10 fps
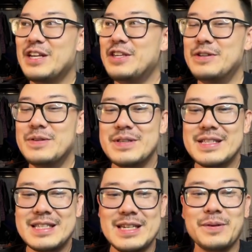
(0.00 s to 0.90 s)
You
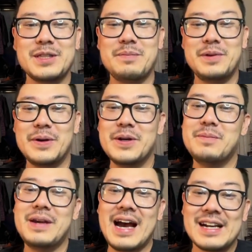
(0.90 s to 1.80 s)
see what the
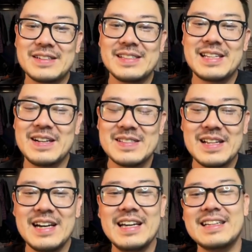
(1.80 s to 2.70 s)
byoyomi actually sounds
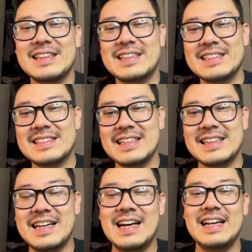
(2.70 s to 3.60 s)
like, things like
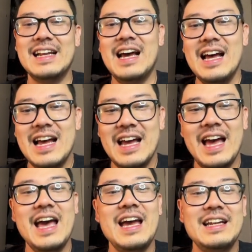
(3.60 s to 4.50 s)
that,
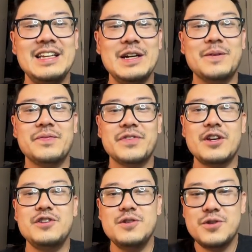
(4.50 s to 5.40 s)
and
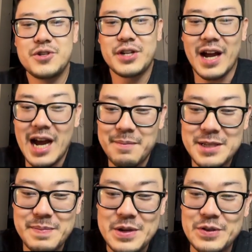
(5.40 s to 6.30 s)
use your time,
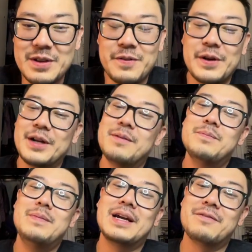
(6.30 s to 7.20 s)
especially if you're gonna
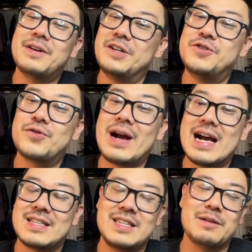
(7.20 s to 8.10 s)
make a very
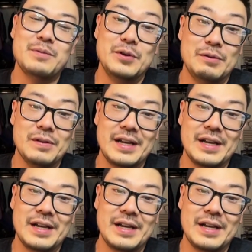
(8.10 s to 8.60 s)
drastic move